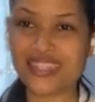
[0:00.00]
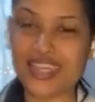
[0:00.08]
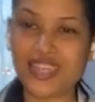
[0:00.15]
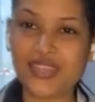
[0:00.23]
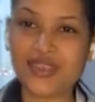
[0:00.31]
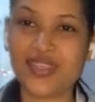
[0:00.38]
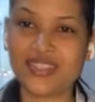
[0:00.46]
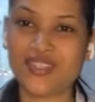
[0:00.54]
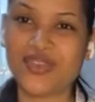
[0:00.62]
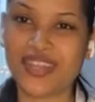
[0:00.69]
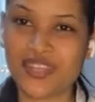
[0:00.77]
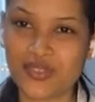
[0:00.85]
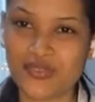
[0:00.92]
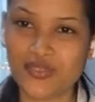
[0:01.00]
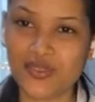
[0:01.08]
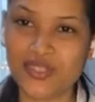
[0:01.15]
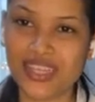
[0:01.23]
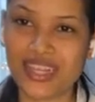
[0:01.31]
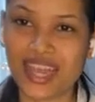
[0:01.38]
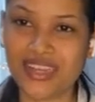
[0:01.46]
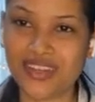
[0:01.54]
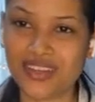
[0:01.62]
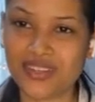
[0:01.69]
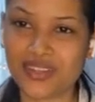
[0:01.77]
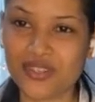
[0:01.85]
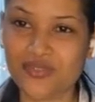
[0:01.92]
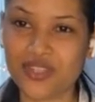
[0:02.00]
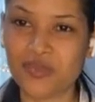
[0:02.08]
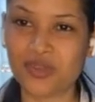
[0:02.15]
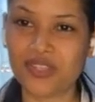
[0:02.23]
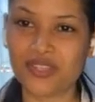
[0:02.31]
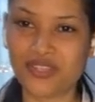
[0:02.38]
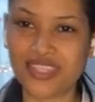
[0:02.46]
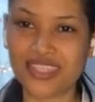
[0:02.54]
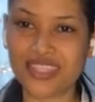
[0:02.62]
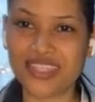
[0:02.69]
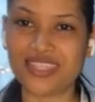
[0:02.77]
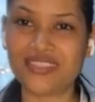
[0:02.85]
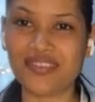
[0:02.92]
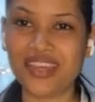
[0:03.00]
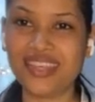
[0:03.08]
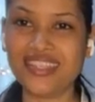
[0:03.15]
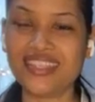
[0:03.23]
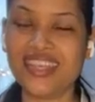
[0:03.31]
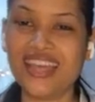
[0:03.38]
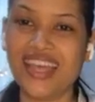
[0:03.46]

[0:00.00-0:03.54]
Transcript: Thank you to Xtra Foods and Hand Arnold for sponsoring today's event.